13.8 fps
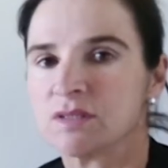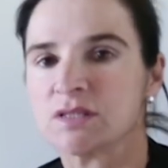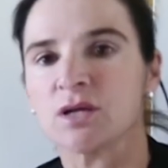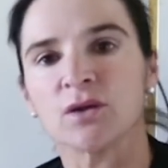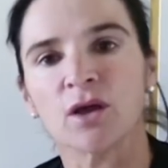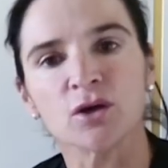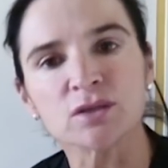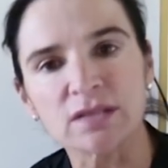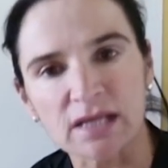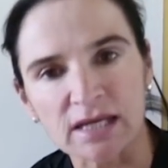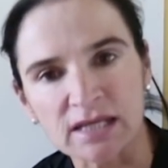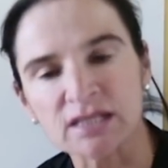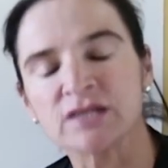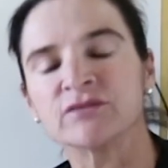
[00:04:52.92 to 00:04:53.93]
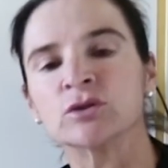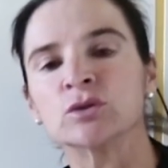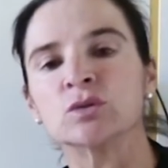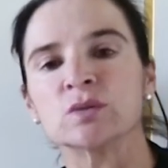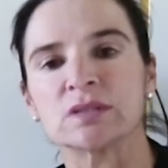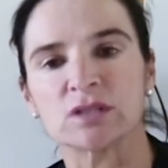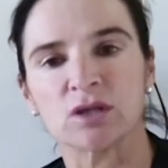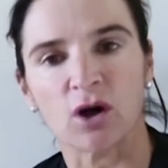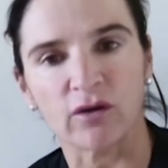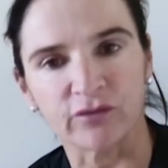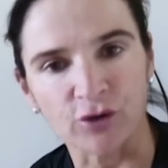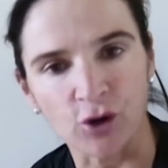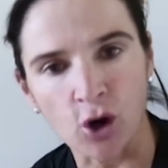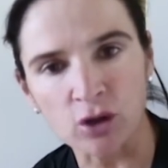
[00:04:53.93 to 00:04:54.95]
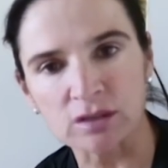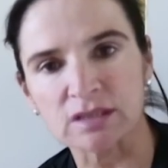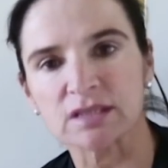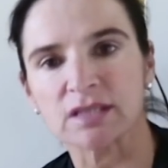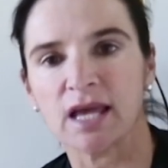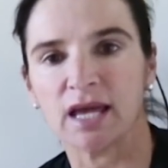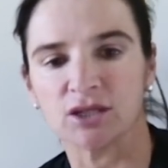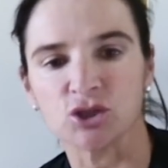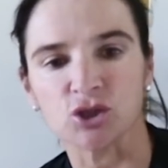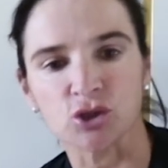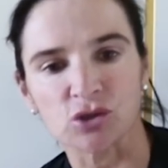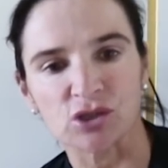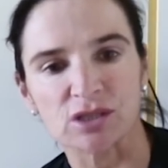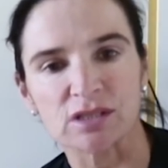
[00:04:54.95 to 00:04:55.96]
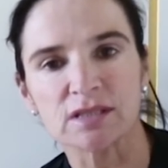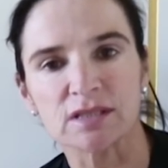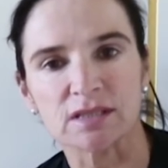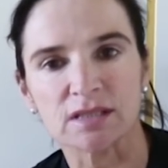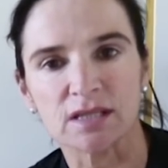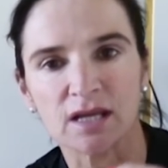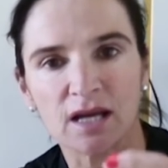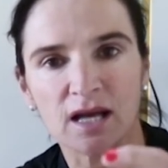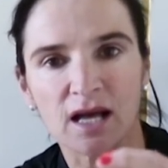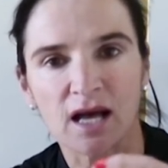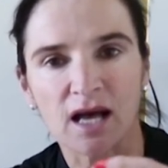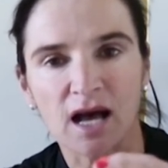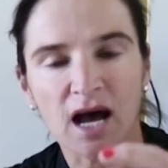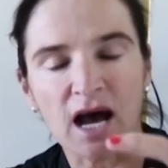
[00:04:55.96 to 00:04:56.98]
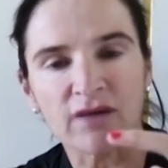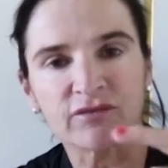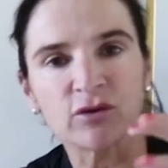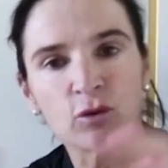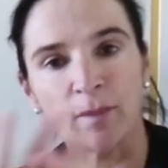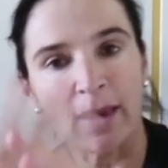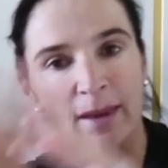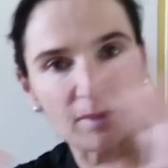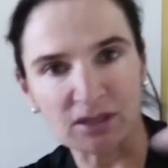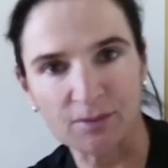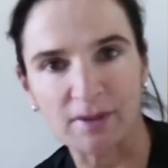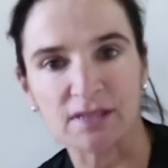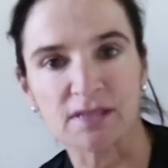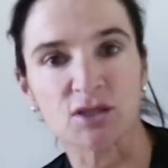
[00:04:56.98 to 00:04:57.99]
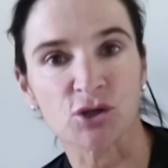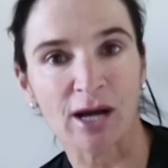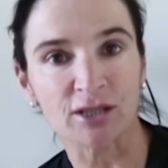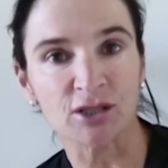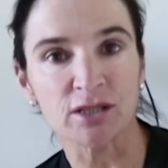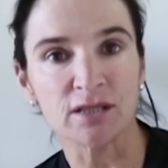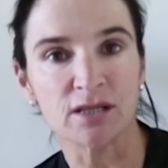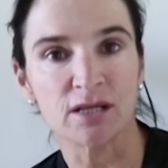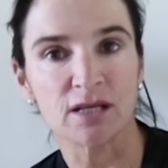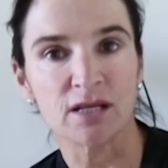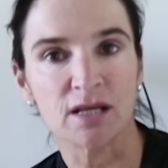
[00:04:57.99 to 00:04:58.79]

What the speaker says: So those intervals of knocks and shushes are for your baby to be distracted